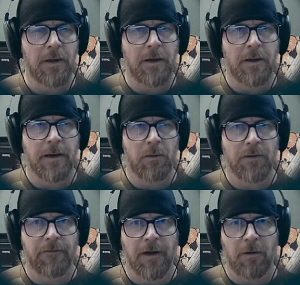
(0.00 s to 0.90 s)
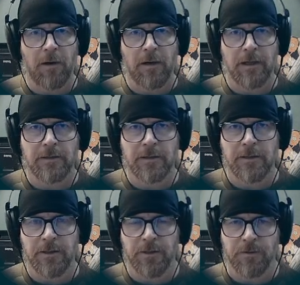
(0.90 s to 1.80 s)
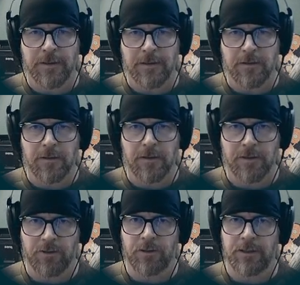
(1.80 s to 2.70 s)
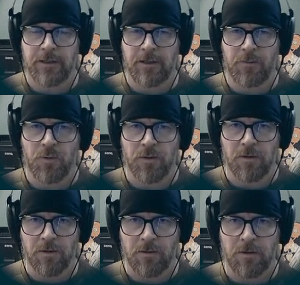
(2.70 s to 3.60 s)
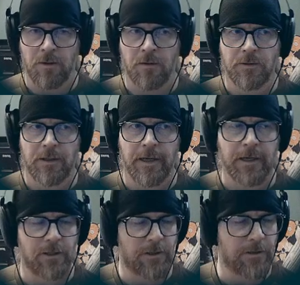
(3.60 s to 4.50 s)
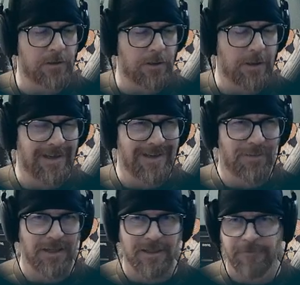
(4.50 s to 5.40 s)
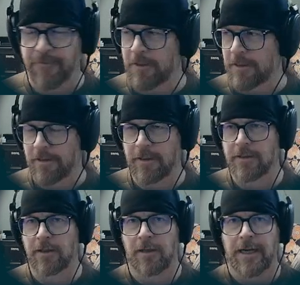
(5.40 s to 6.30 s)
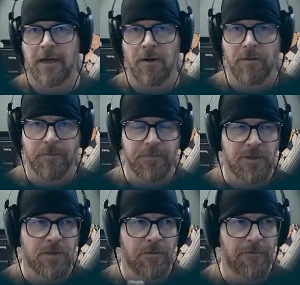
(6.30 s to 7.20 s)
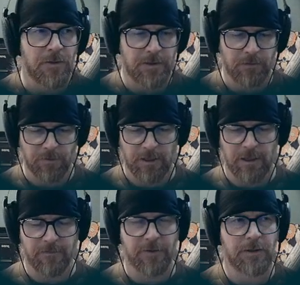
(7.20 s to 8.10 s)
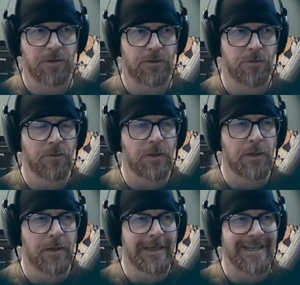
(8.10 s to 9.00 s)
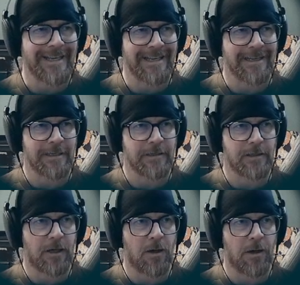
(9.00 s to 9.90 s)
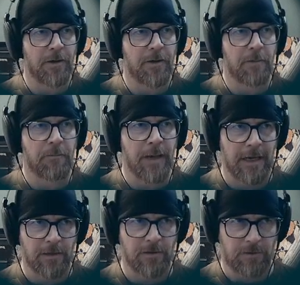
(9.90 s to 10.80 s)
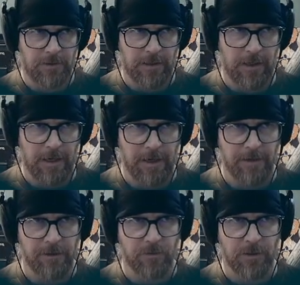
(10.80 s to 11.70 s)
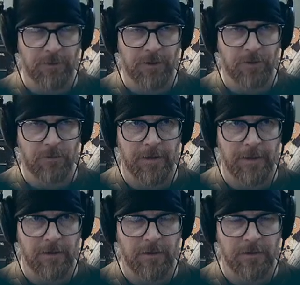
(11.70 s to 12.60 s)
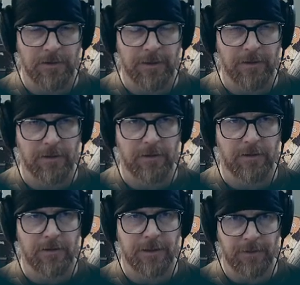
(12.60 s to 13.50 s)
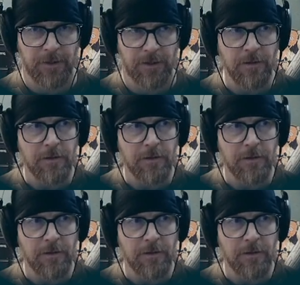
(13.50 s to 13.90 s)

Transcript: Now what fowl allows us to do is essentially teleport localhost connections. By default, nothing's allowed. So the first thing we're going to have to do is on the Mantle side is where I'm going to run the rsync daemon.